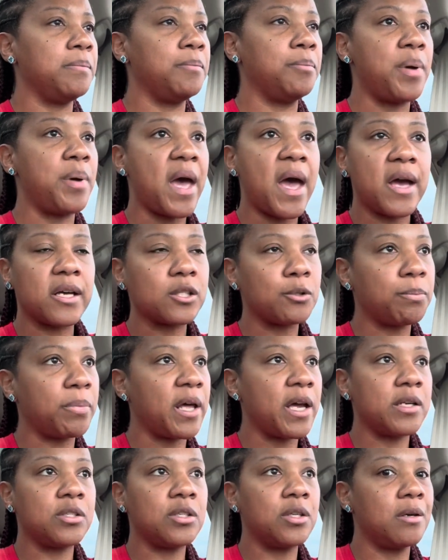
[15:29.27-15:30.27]

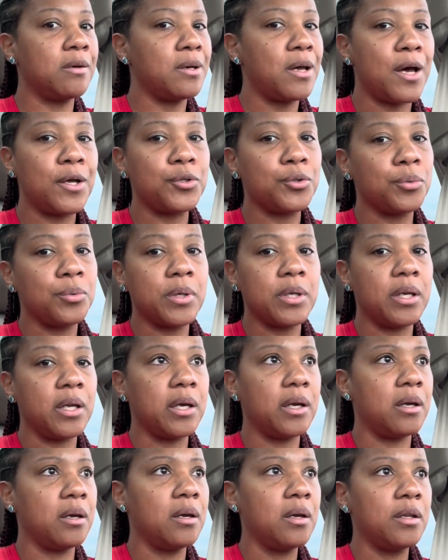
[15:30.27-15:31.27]
backsplash. They're not doing
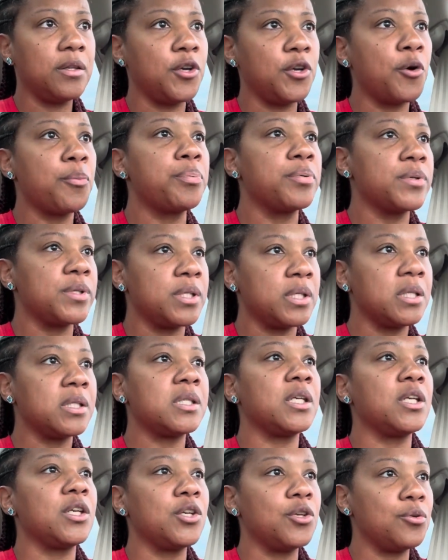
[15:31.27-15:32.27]
that. They're
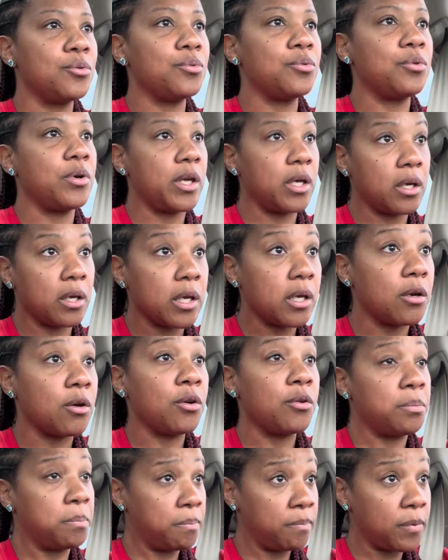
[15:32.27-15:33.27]
presenting you,
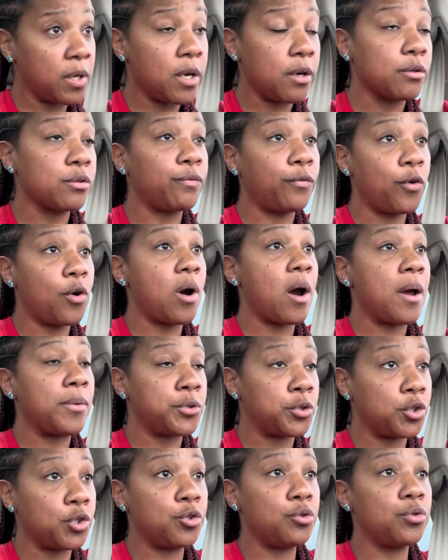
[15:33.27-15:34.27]
here, here's four
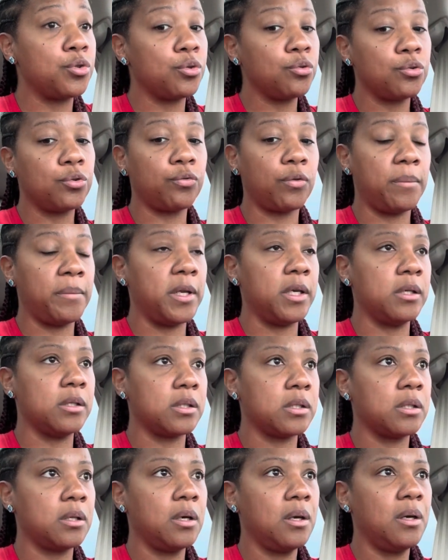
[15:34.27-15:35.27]
options, you choose from
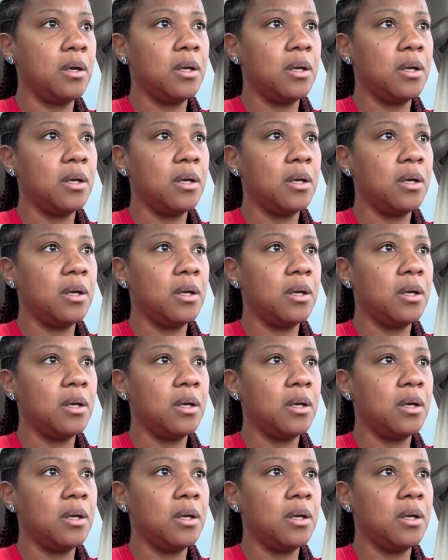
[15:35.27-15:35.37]
this.